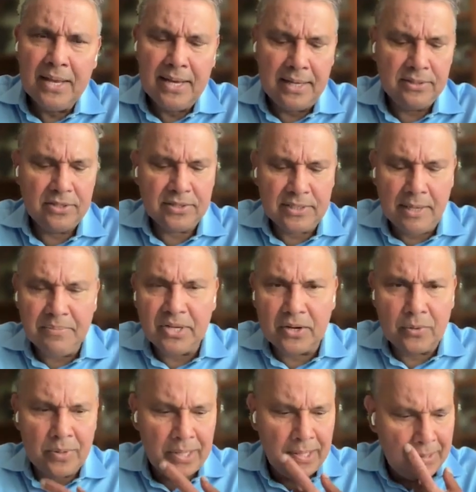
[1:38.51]
And to some
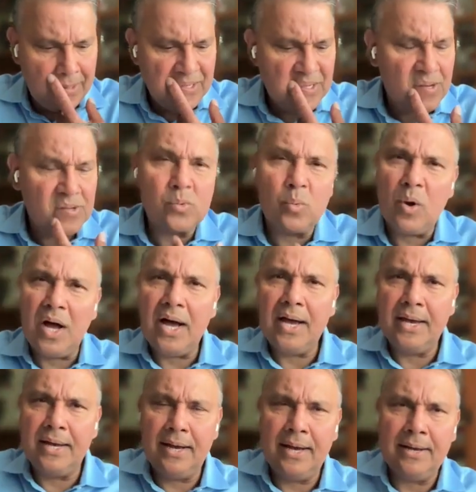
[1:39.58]
degree, this is
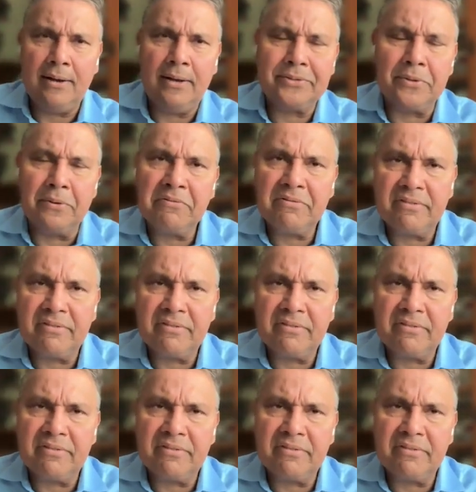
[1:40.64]
why I also